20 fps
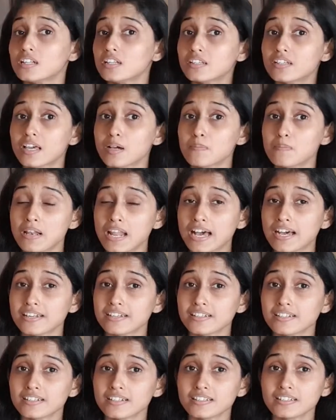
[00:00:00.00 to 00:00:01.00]
their
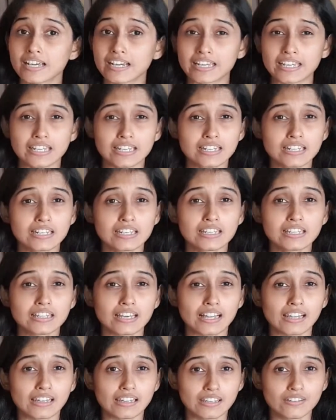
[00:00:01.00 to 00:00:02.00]
bladder, their kidney, their
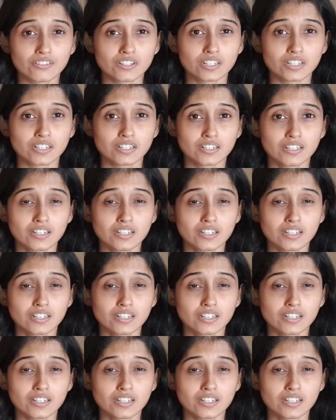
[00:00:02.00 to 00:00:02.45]
liver,